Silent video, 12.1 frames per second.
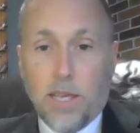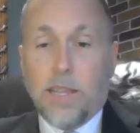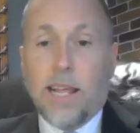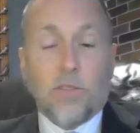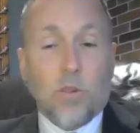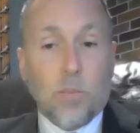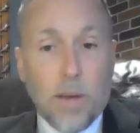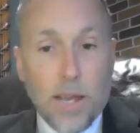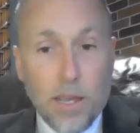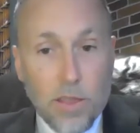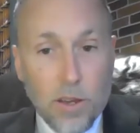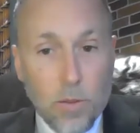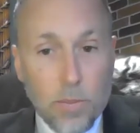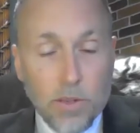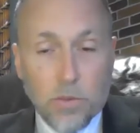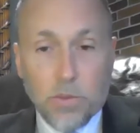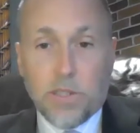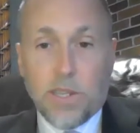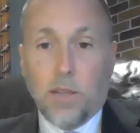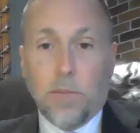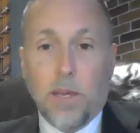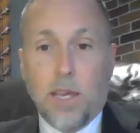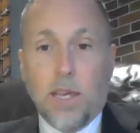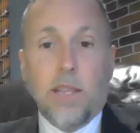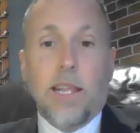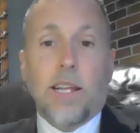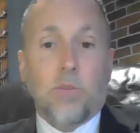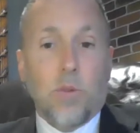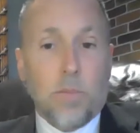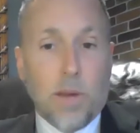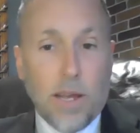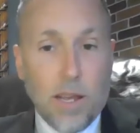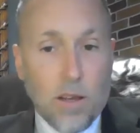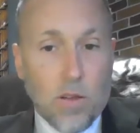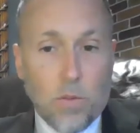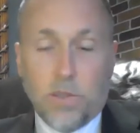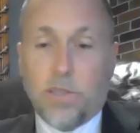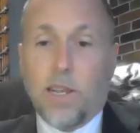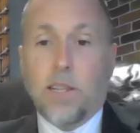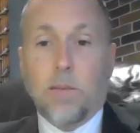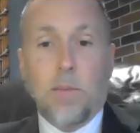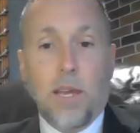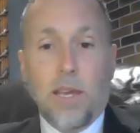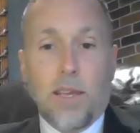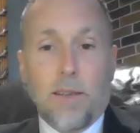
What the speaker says: That's what my therapist was telling me. That's what my uncle was telling me.